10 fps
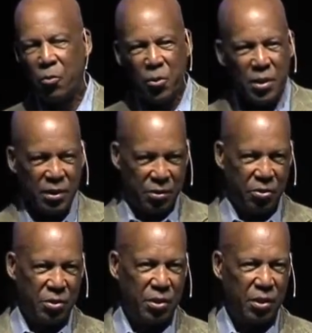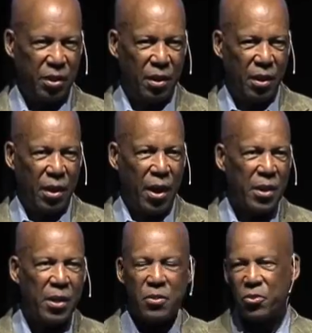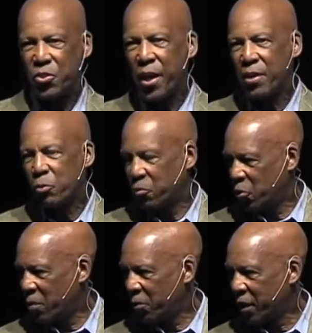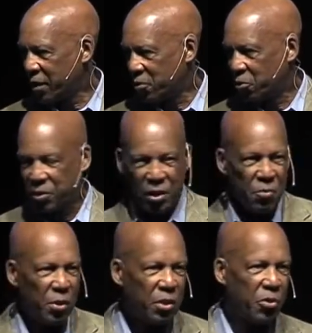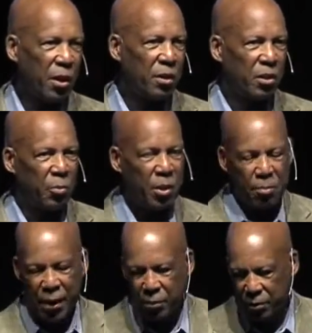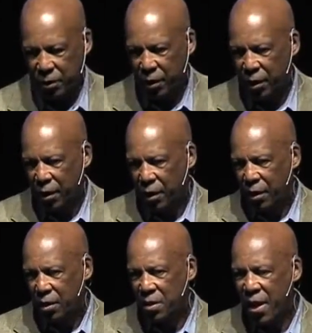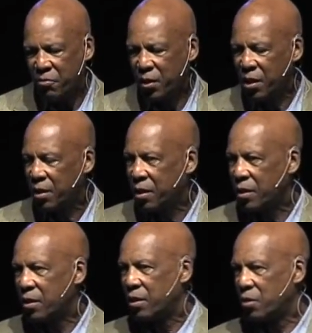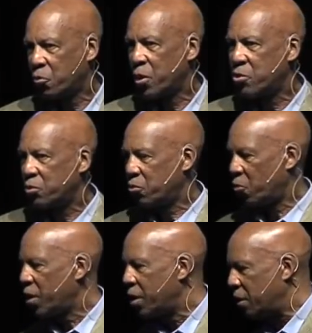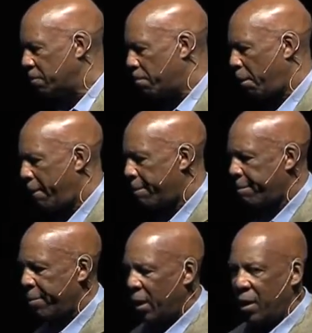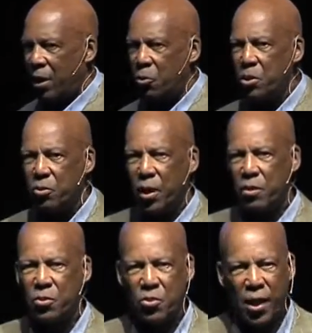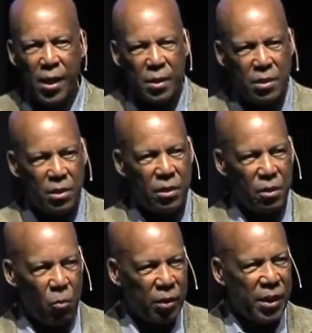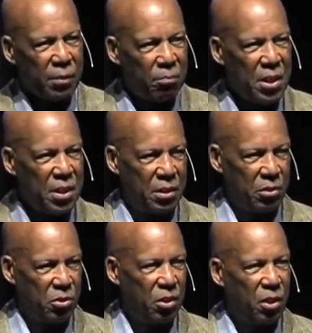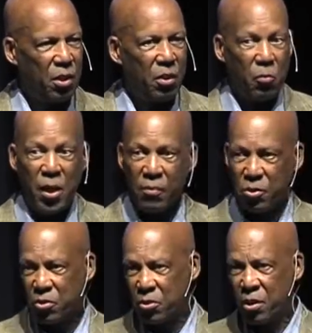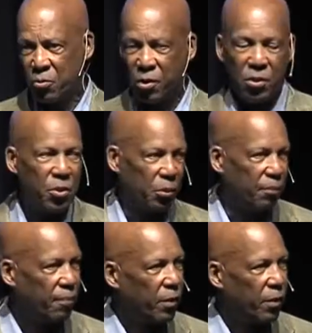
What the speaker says: a realist and understand what we're up against. So today we're going to talk a little bit about navigating the racial terrain. And in order to understand what that means, we have to start with you.